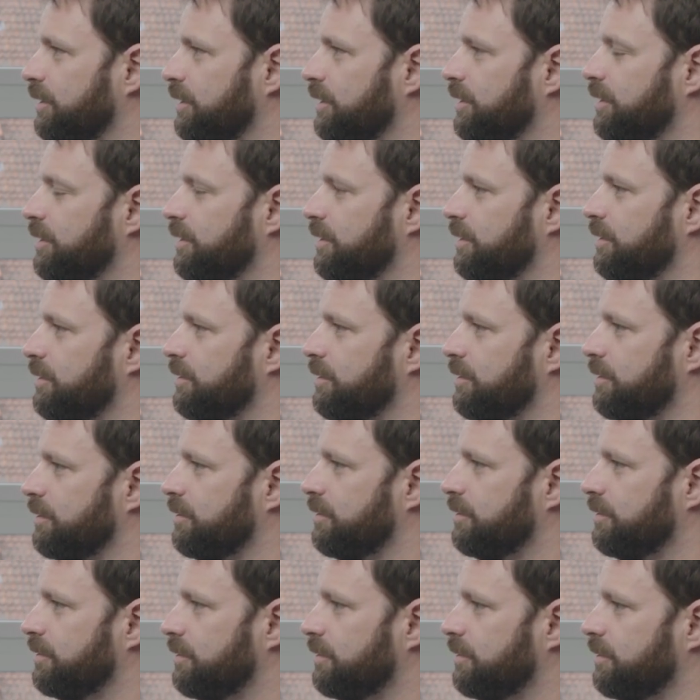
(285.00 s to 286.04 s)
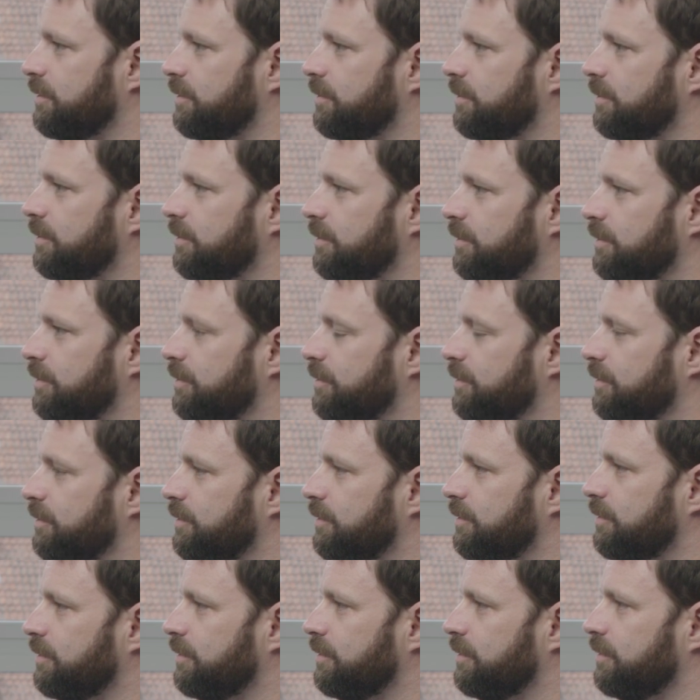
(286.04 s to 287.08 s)

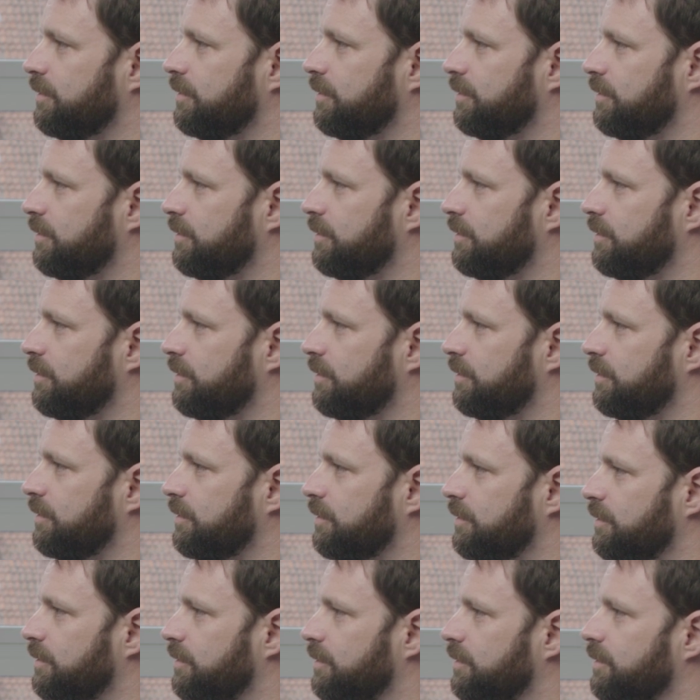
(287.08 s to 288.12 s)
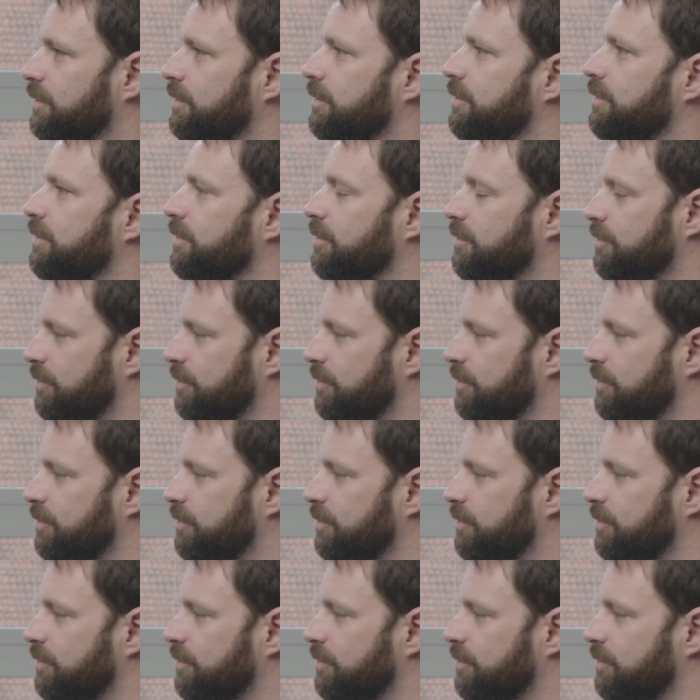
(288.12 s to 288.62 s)
(silent)